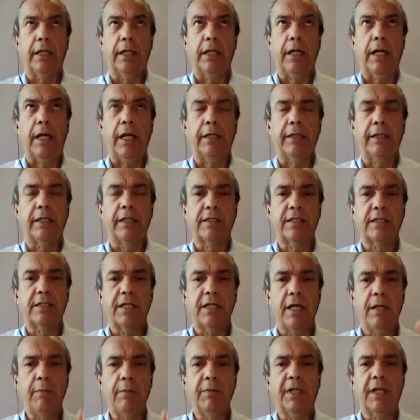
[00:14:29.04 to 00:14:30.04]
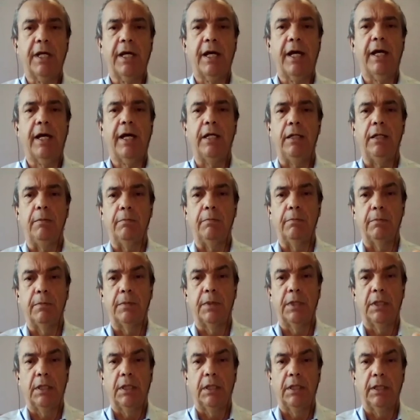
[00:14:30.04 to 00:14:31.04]
at the same time
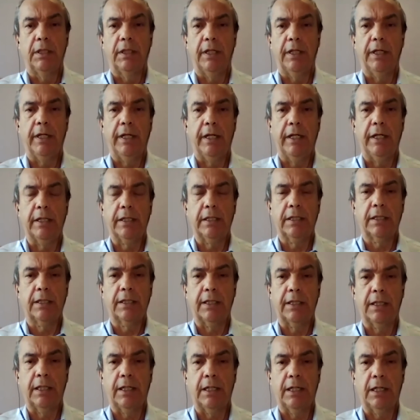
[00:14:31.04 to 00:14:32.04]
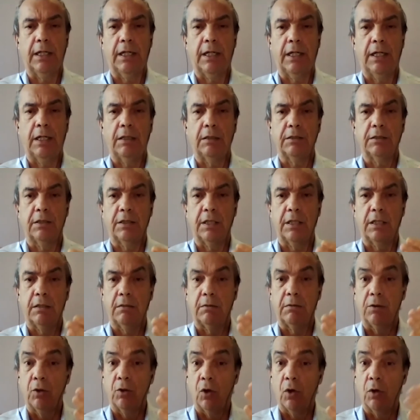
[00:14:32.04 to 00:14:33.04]
that the
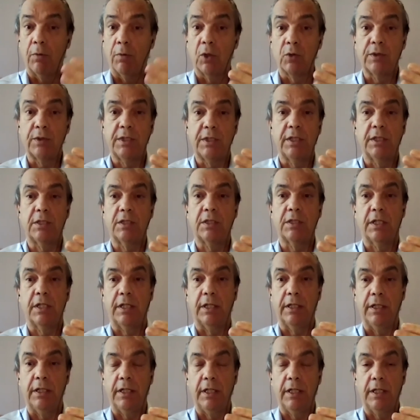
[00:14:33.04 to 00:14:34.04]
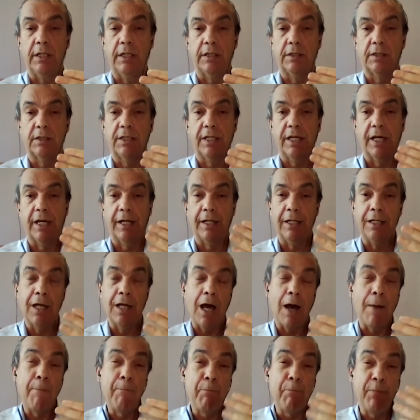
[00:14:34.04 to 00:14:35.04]
normal citizen is getting
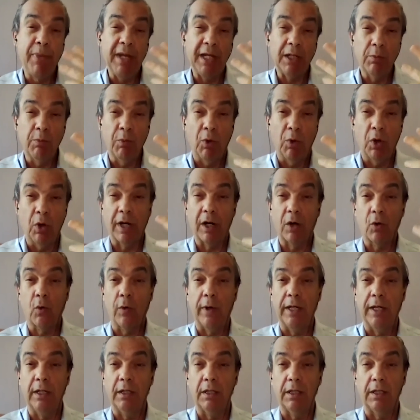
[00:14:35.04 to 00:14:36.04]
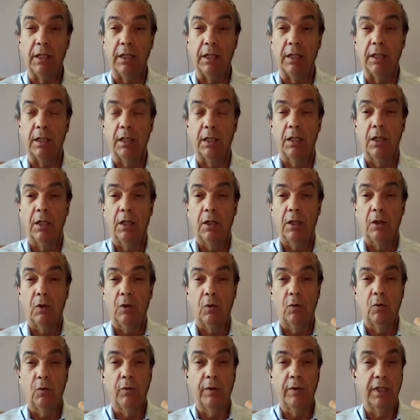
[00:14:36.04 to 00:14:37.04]
a bit more acquainted
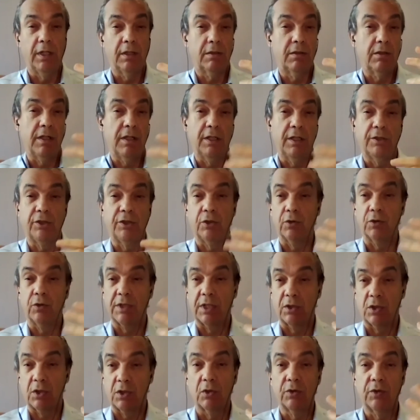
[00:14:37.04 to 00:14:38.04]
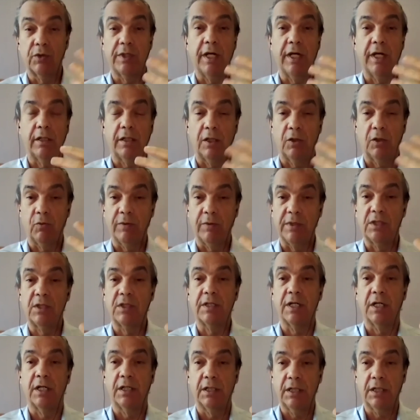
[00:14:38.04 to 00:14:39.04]
with issues associated with
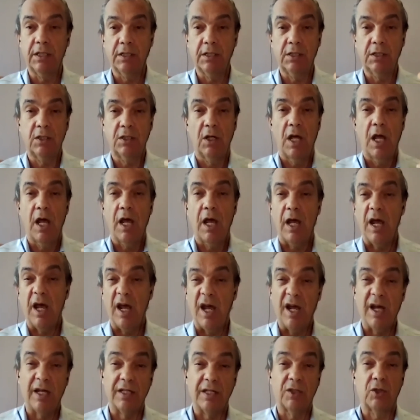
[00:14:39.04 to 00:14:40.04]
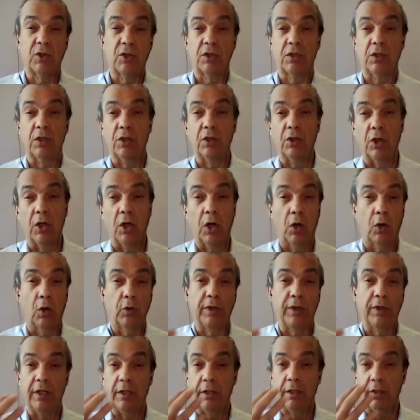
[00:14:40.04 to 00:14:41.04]
standards, as you know,
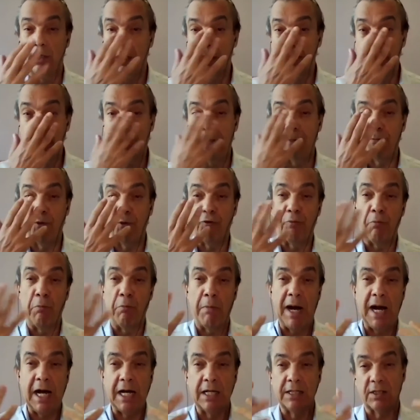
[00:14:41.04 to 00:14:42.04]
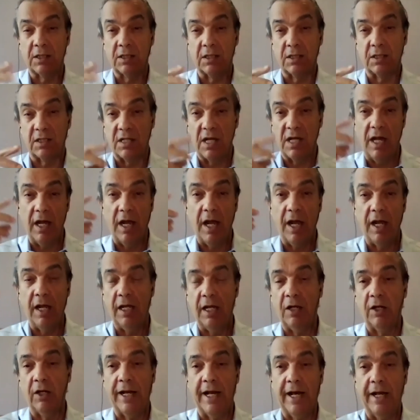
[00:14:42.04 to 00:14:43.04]
the type of masks, the
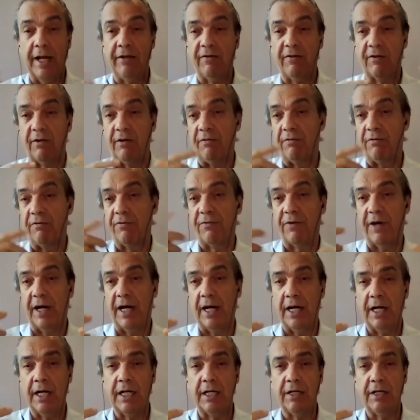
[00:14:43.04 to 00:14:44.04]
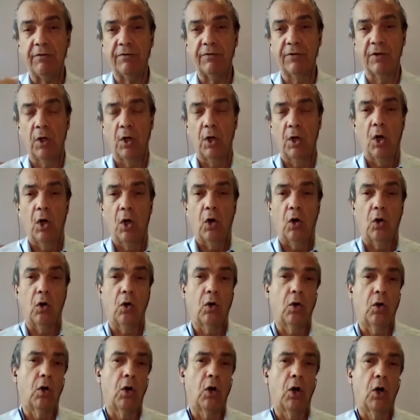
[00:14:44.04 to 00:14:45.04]
N95,
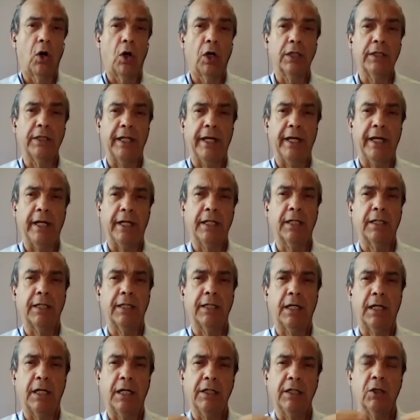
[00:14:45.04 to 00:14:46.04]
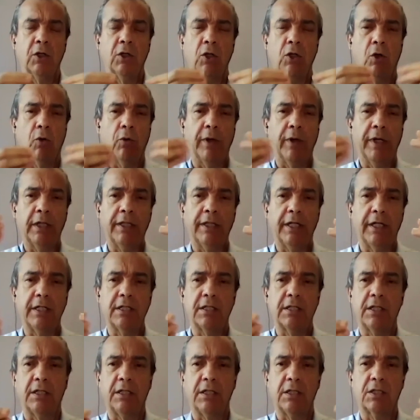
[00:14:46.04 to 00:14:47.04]
or that, you know, when there is
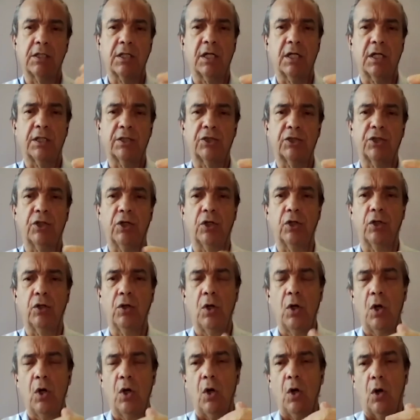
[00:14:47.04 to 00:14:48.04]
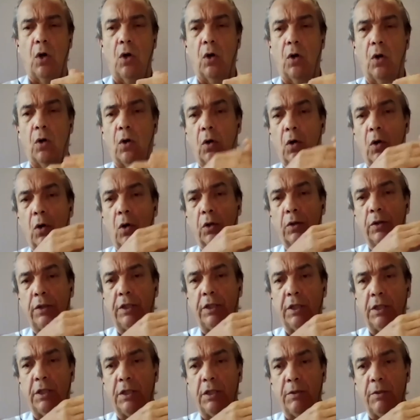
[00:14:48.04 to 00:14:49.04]
a discussion on
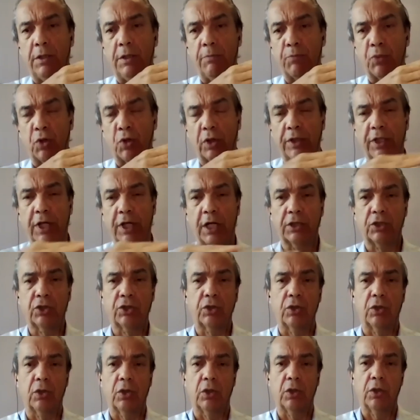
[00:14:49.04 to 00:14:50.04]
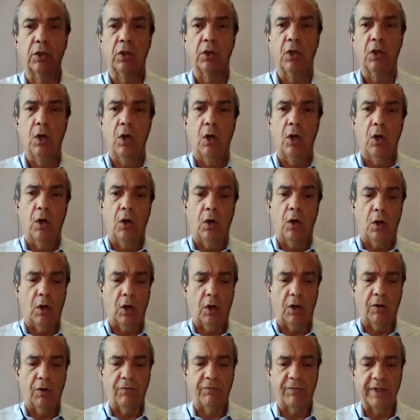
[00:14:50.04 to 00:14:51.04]
the production
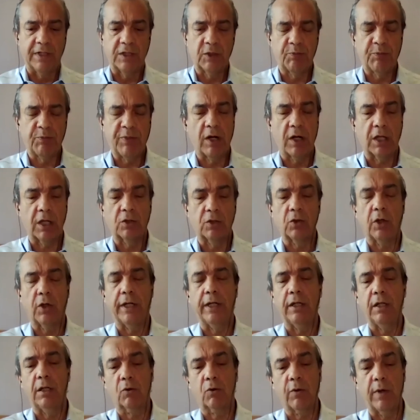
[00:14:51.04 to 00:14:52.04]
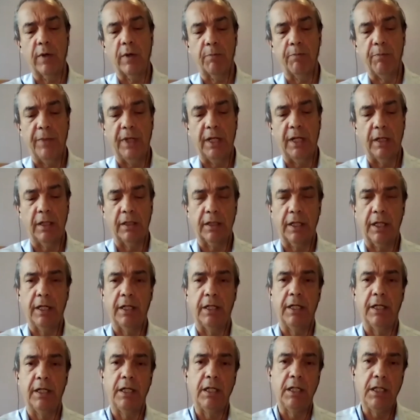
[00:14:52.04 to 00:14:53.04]
of respiratory equipment and
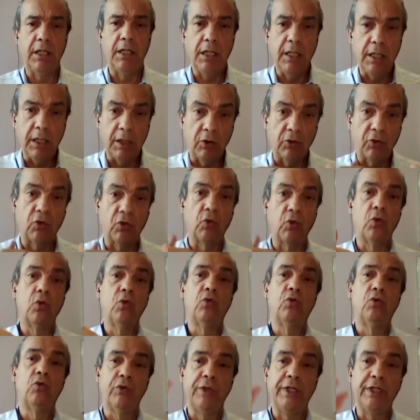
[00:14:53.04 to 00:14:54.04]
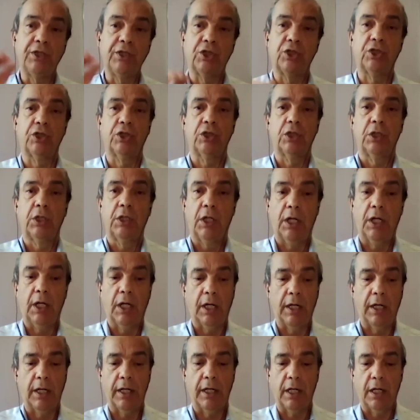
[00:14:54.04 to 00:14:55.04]
the need to reach
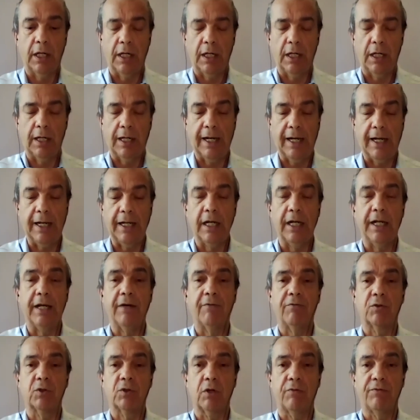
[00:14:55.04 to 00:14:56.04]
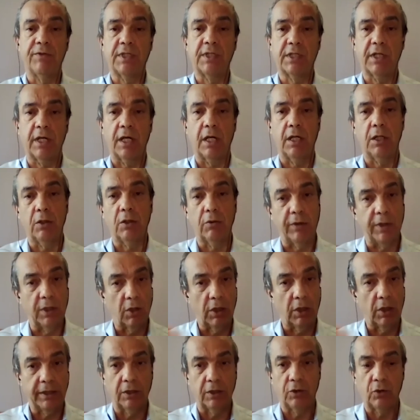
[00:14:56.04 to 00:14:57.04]
high levels of scale in
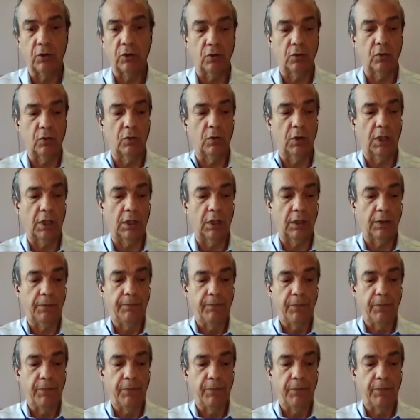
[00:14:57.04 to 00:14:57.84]
order to